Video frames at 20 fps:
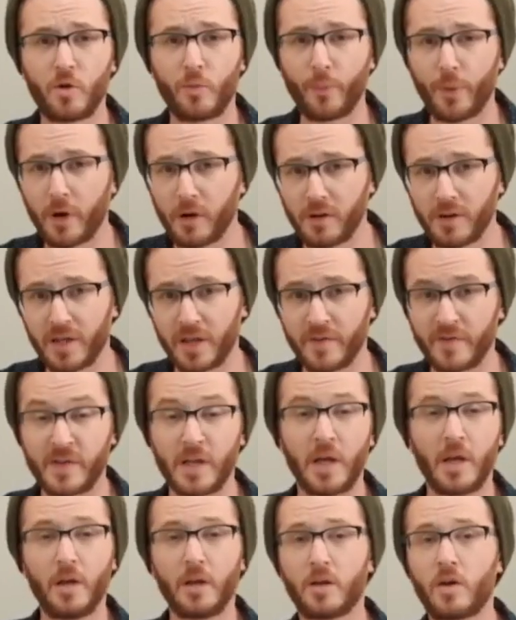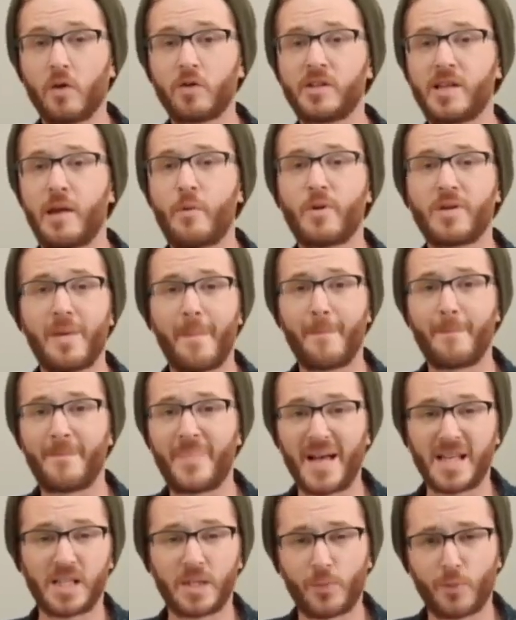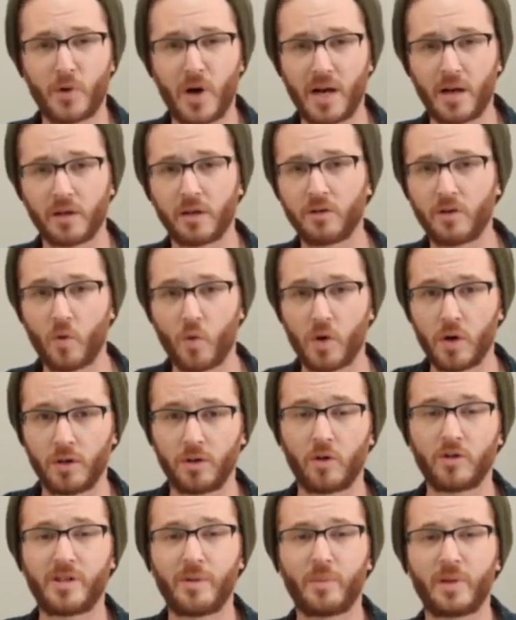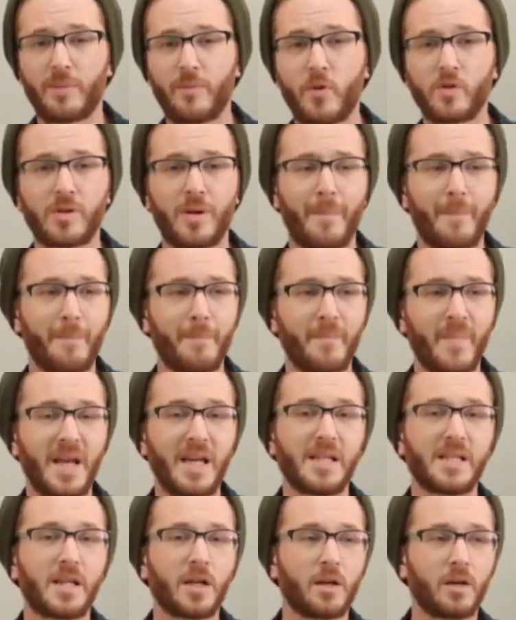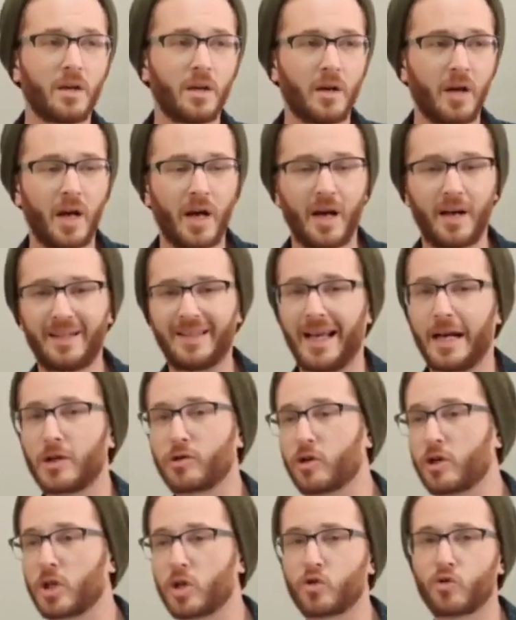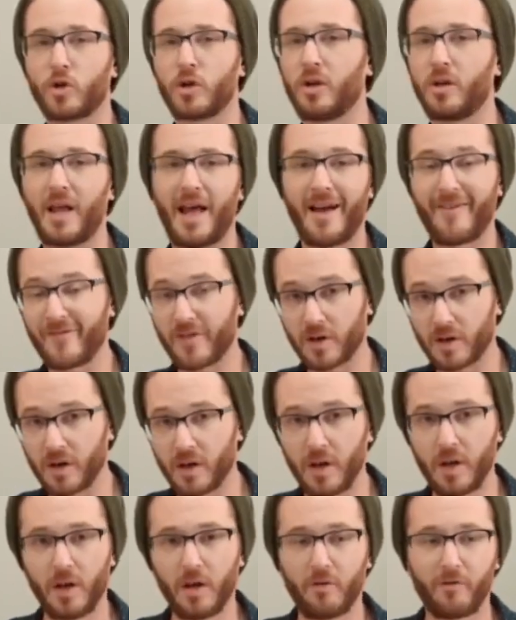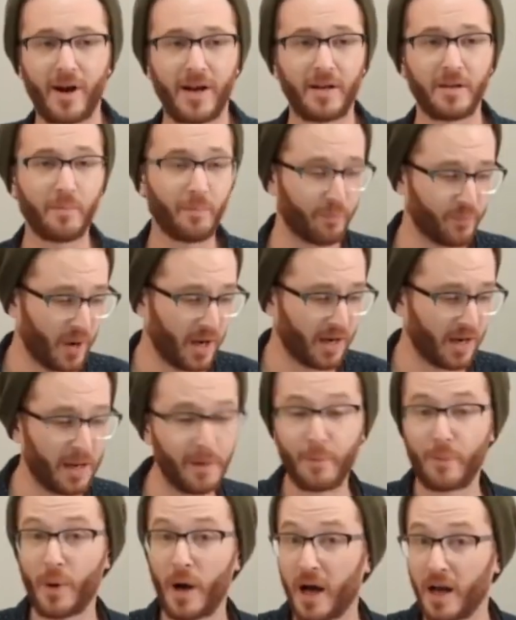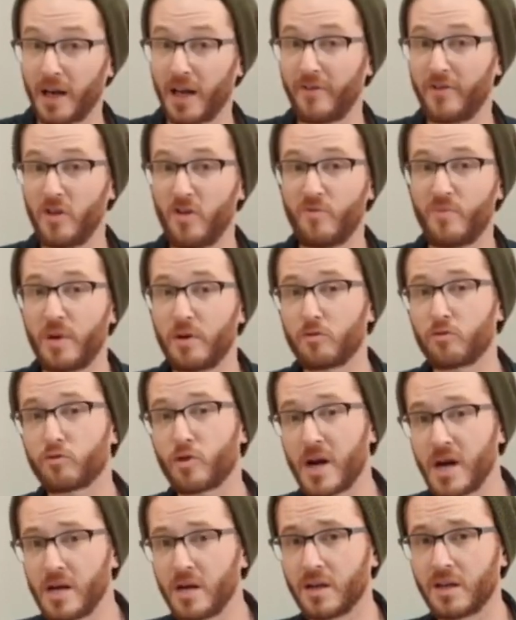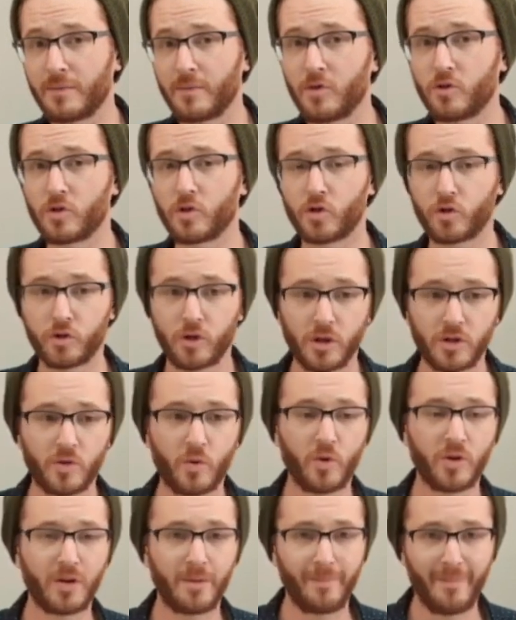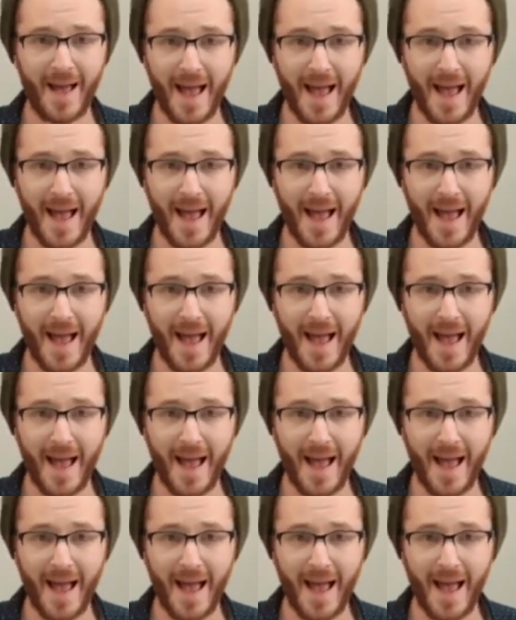superlatives. Don't say we're the best product in the world. Don't say we're the most amazing uh, electric drill ever, right? But, but if you've been rated the most trustworthy